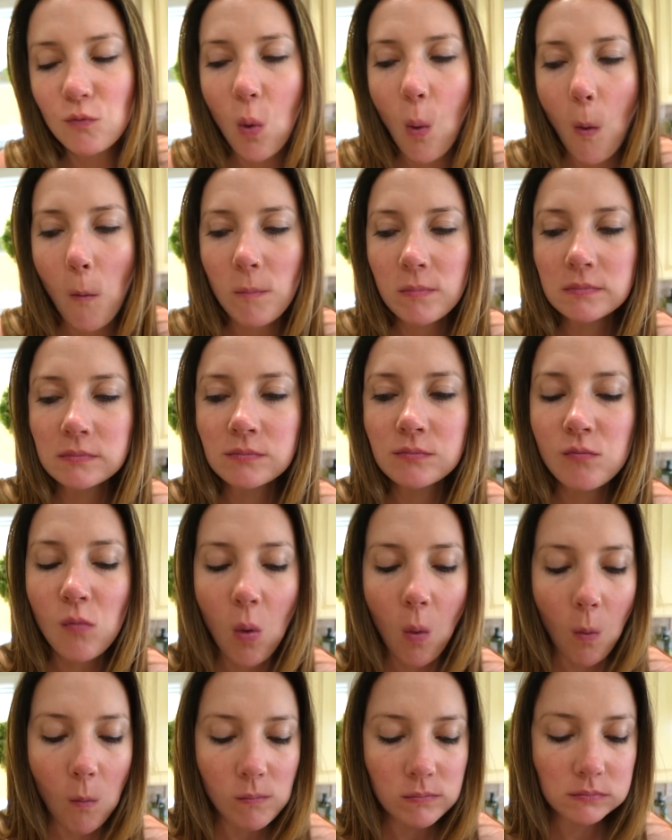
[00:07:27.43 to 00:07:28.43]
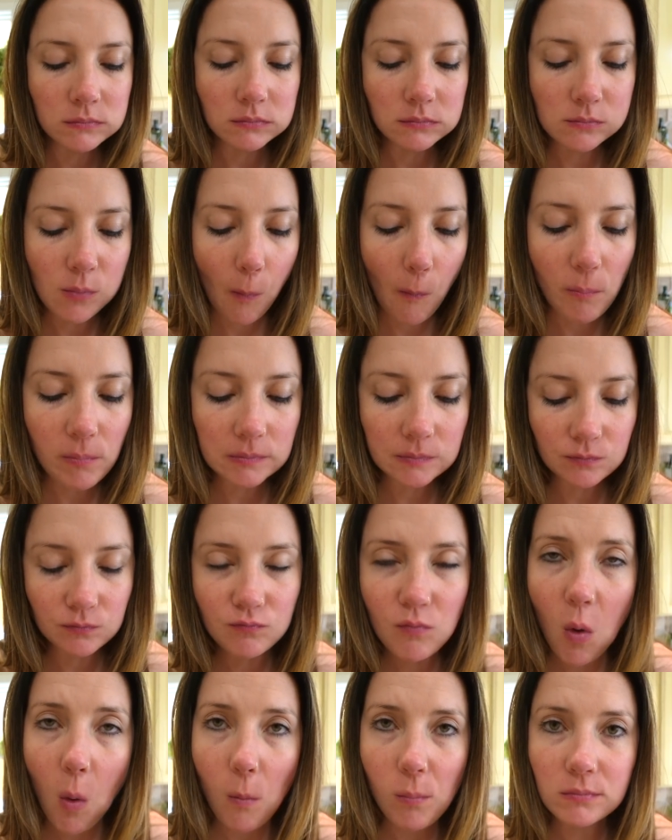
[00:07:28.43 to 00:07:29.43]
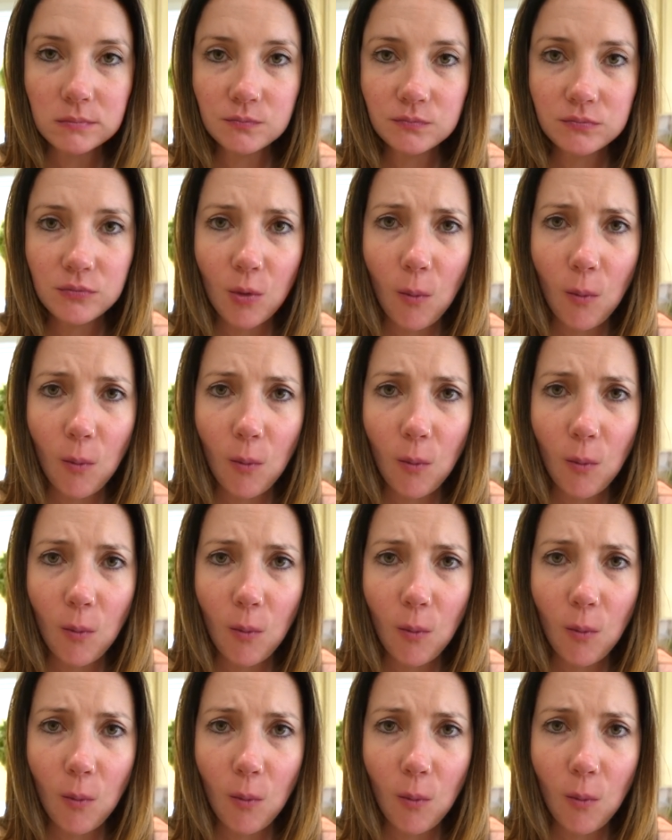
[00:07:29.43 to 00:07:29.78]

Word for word: gosh! Is it good?